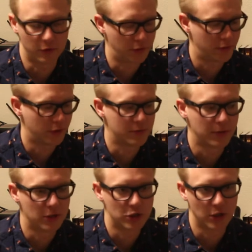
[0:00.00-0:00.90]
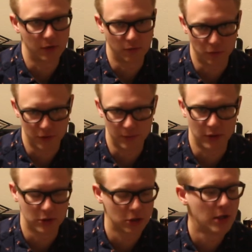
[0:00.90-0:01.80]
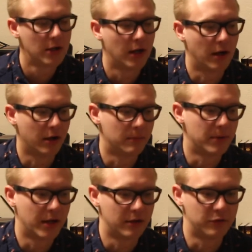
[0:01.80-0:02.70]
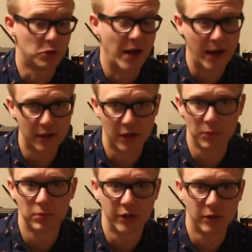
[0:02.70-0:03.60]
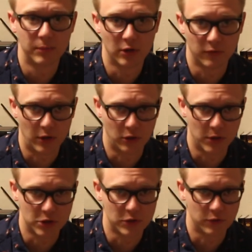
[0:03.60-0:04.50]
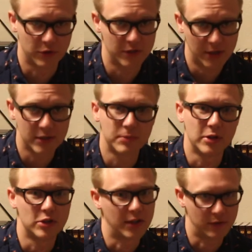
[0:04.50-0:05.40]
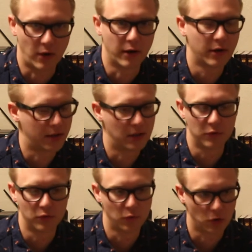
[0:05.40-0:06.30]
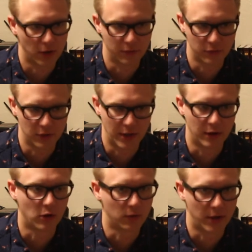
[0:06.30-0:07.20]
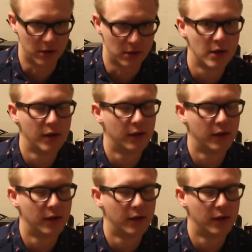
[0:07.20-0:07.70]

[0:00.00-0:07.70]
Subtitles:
the third speech and the fourth speech. And if you hadn't completed peer evaluations for the second speech, that's fine. I give you full credit for that already.